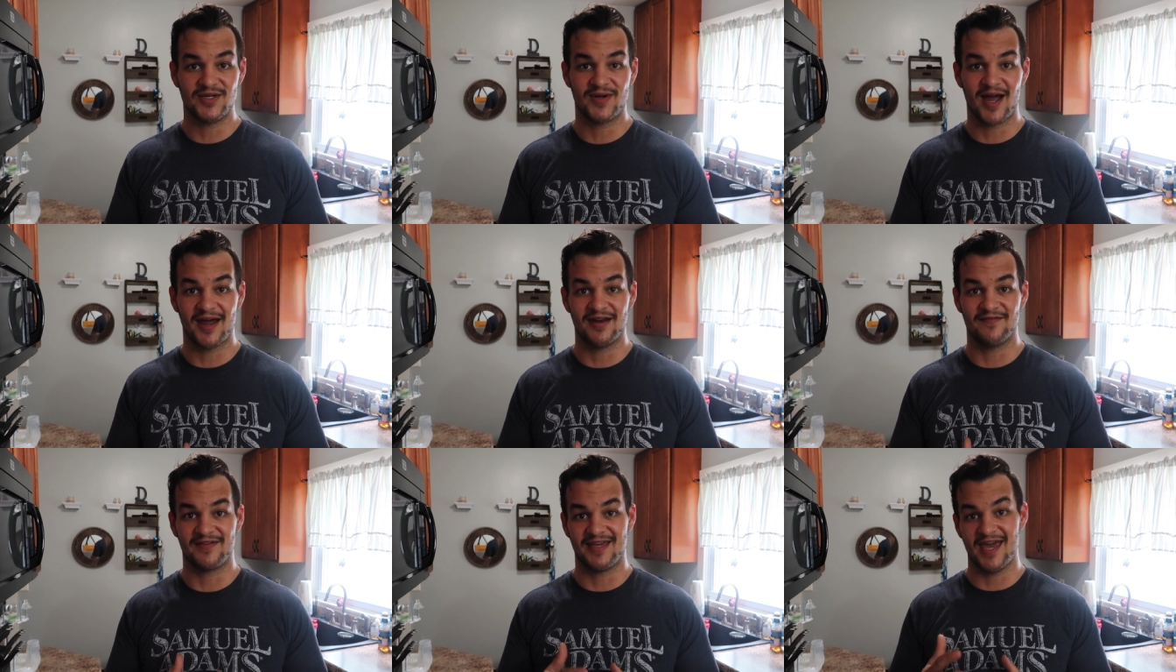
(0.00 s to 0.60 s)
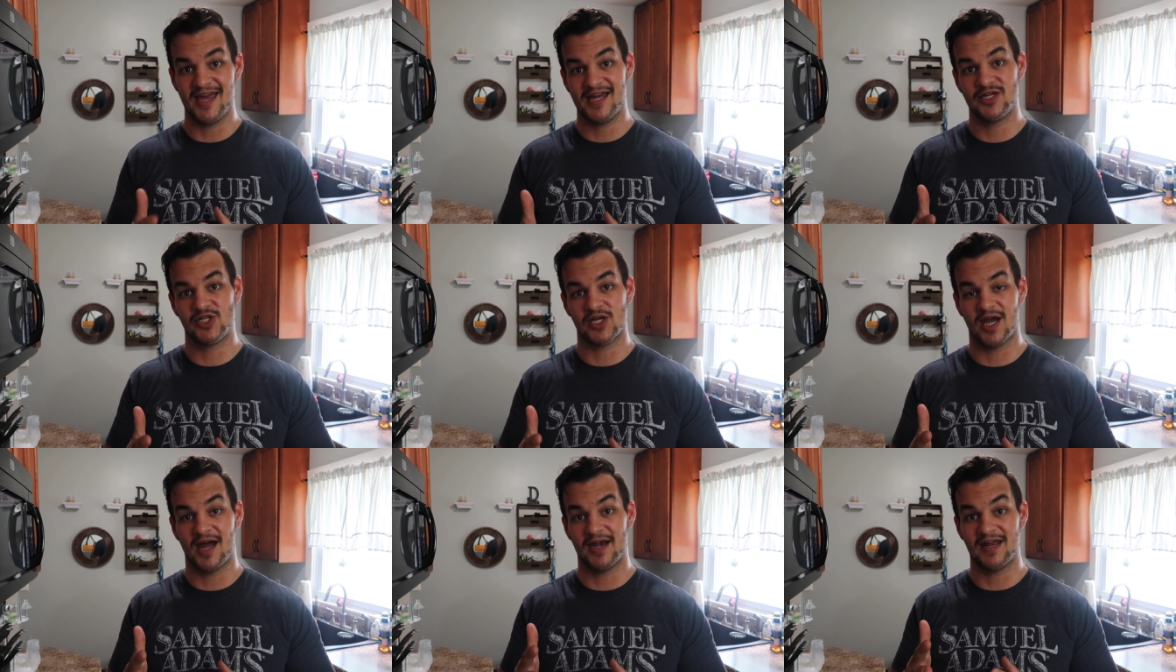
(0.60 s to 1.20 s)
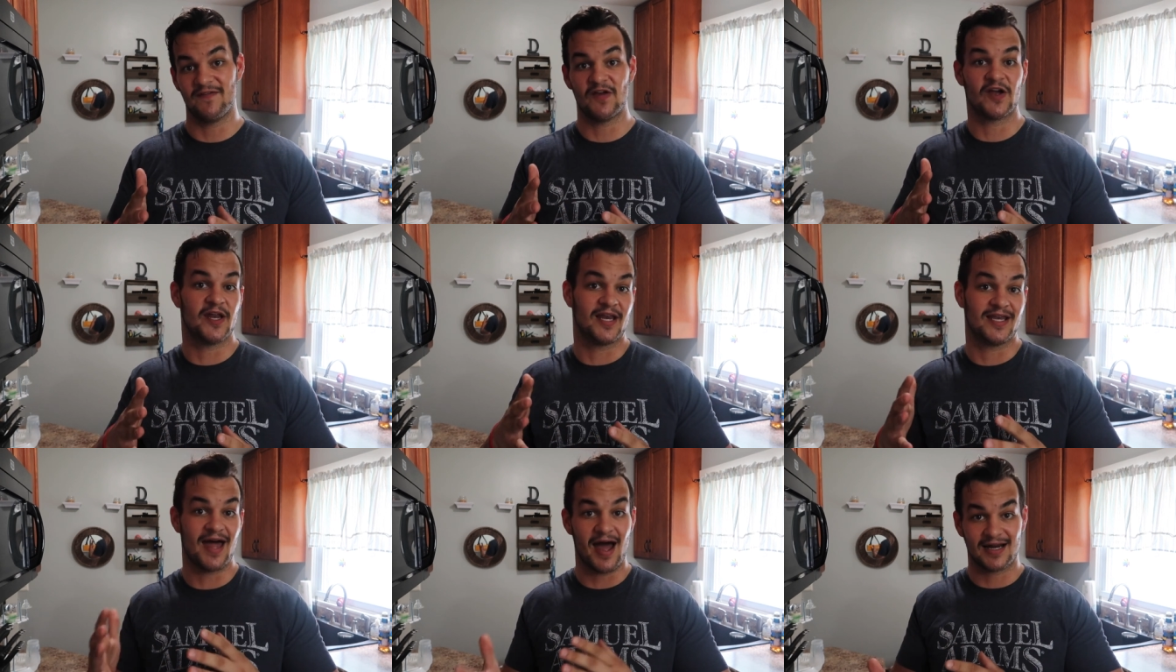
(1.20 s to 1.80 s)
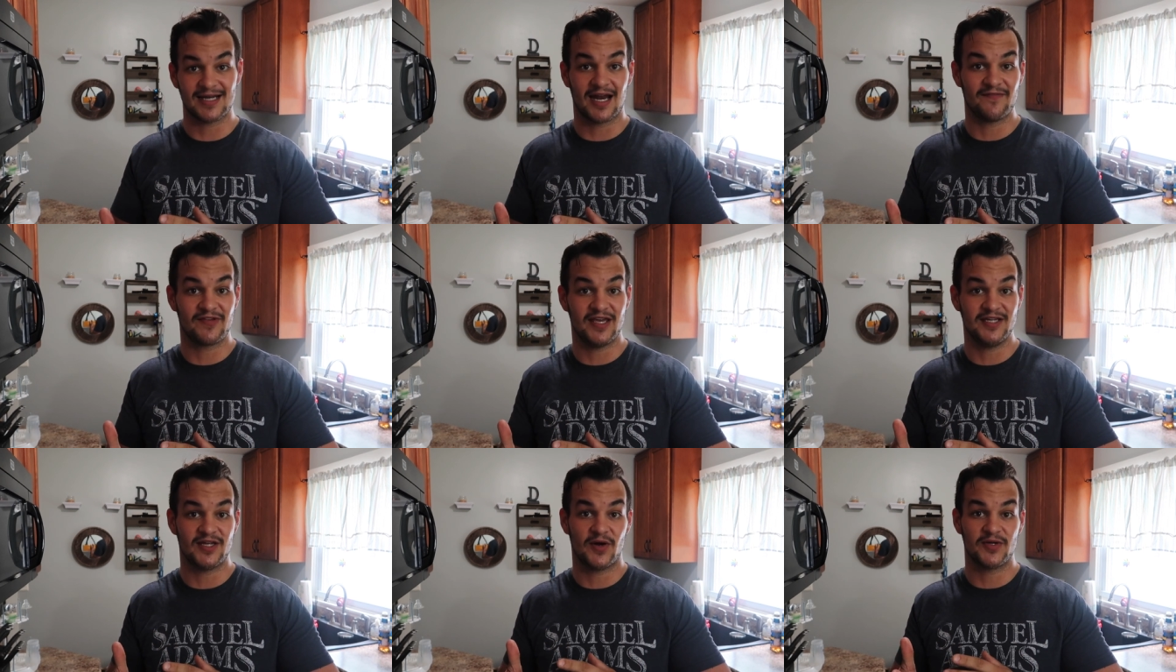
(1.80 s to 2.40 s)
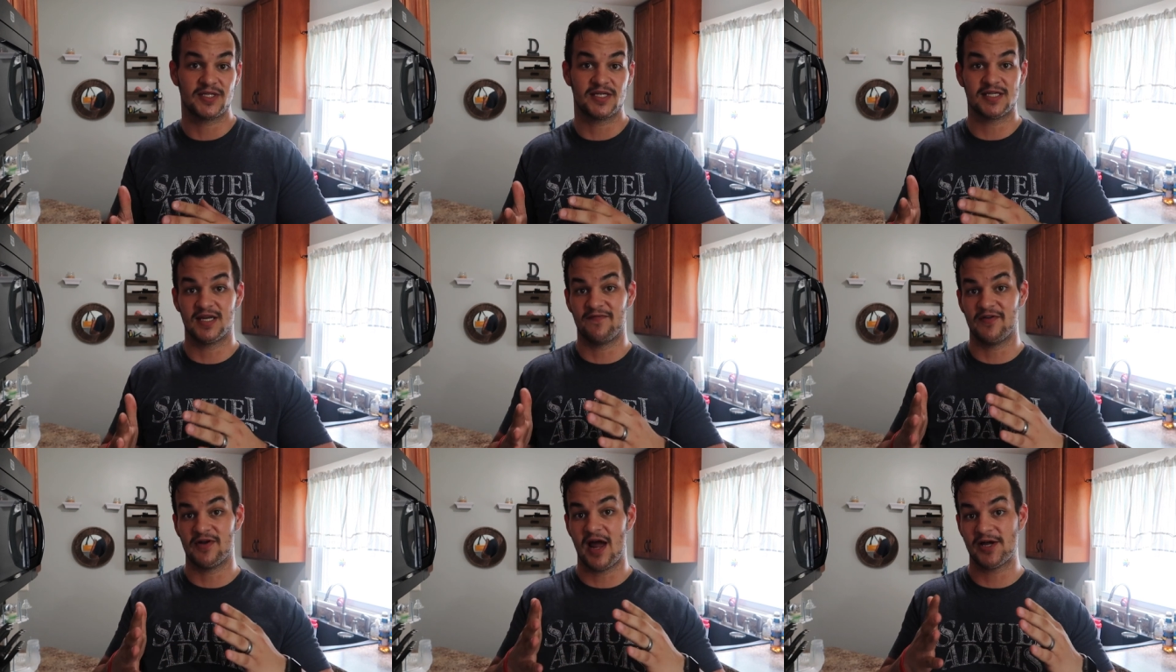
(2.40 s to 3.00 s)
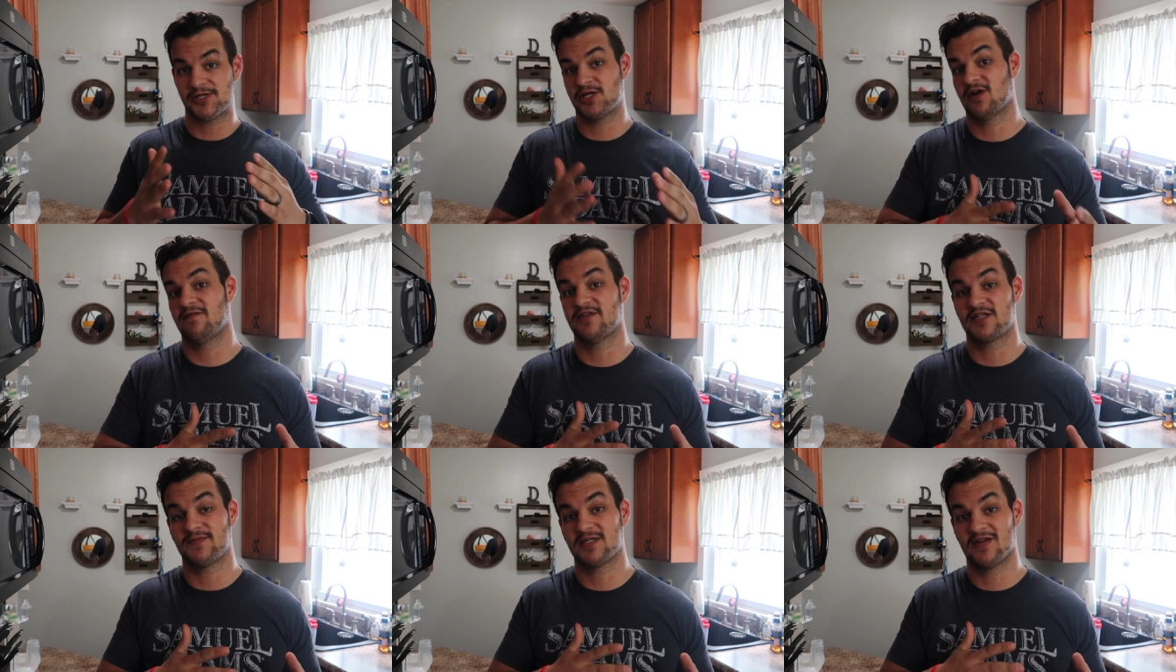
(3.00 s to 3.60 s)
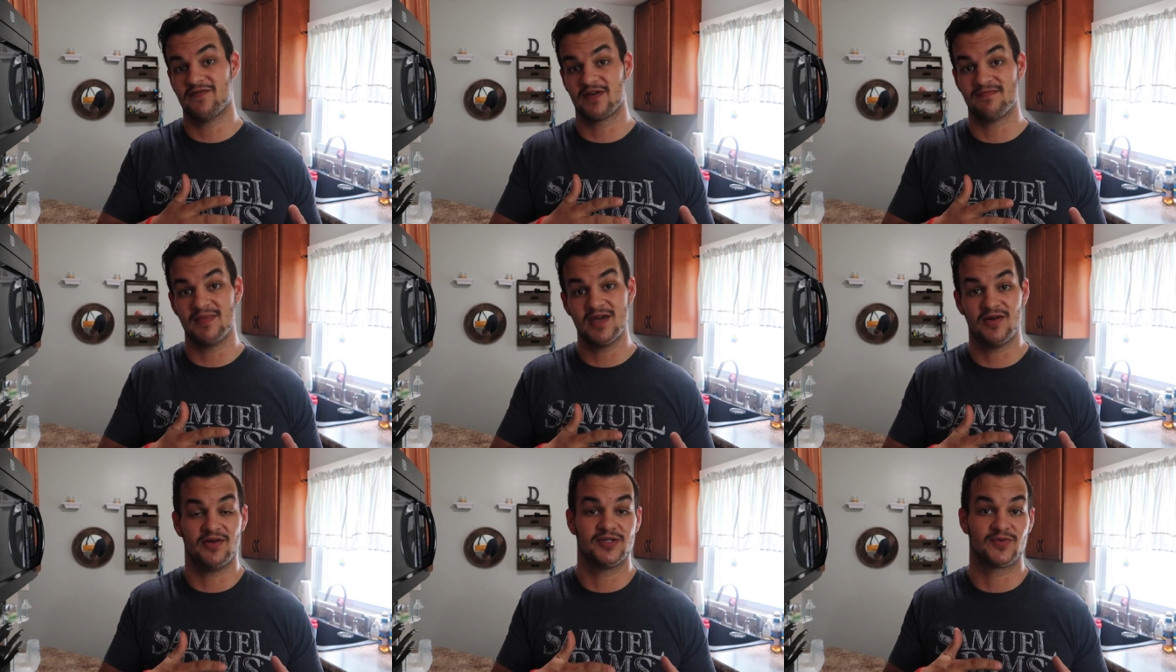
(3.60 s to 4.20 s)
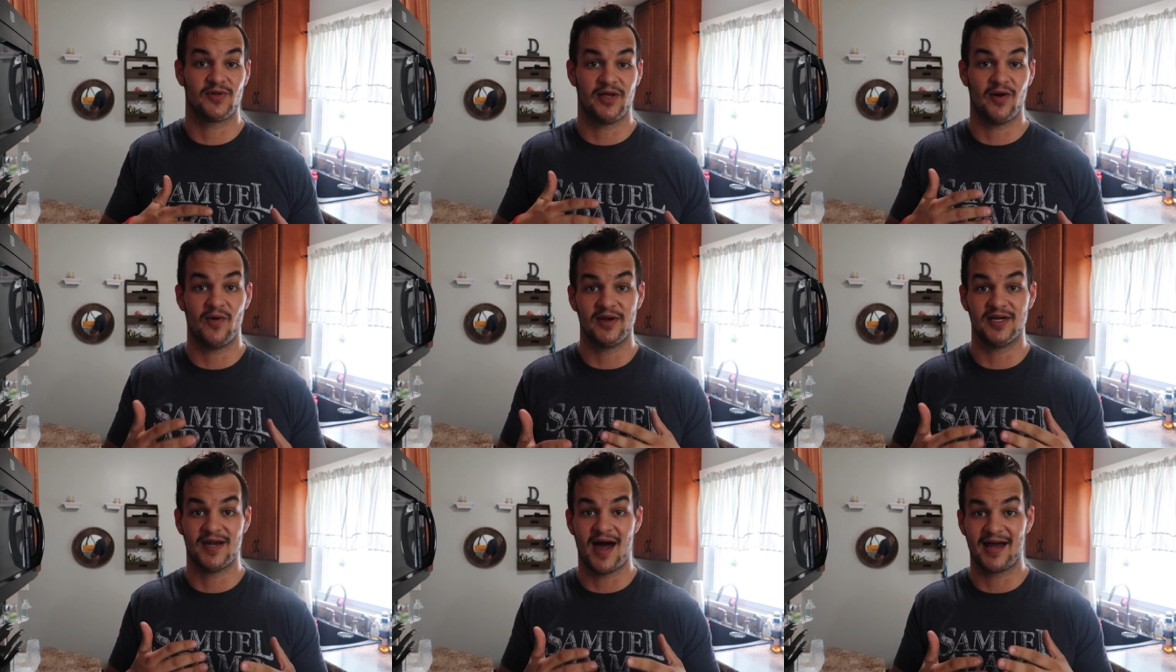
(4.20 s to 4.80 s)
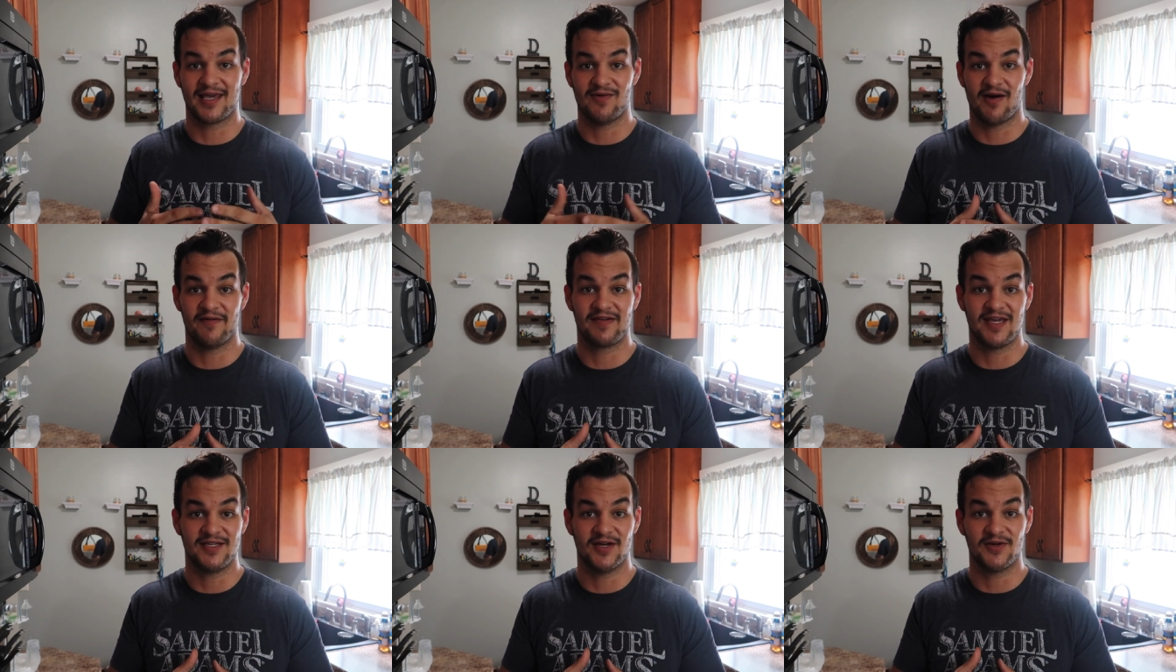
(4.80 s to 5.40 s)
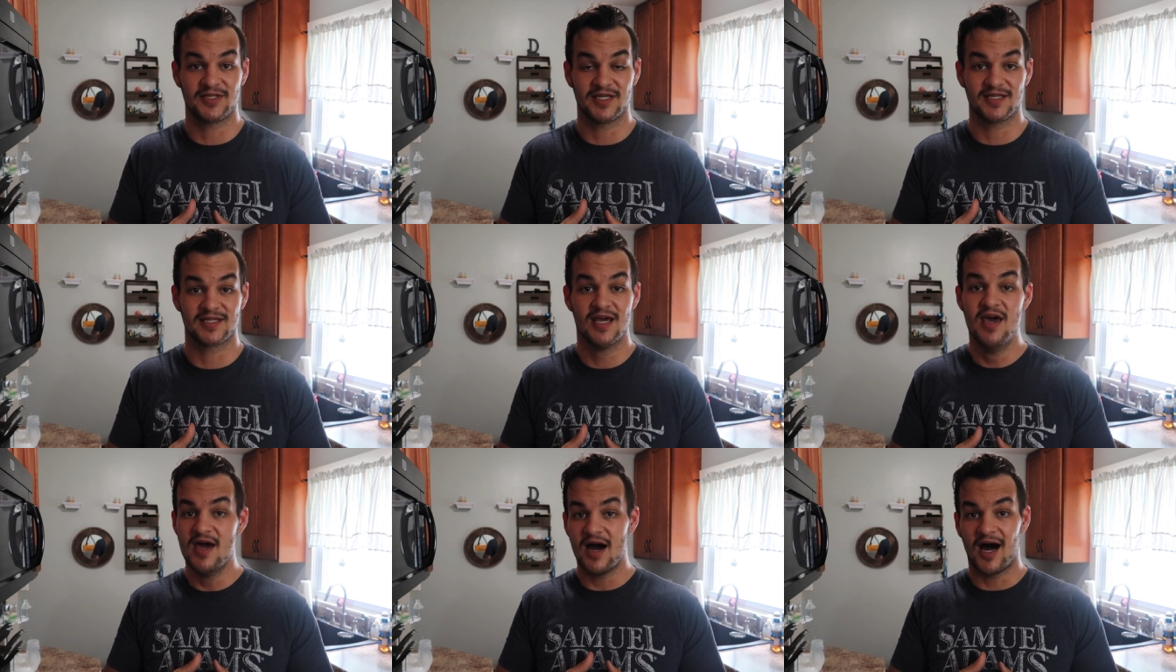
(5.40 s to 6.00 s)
to kind of gauge on if you're getting knocked out of ketosis and if you're not sure if a specific meal is really going to knock you out of ketosis.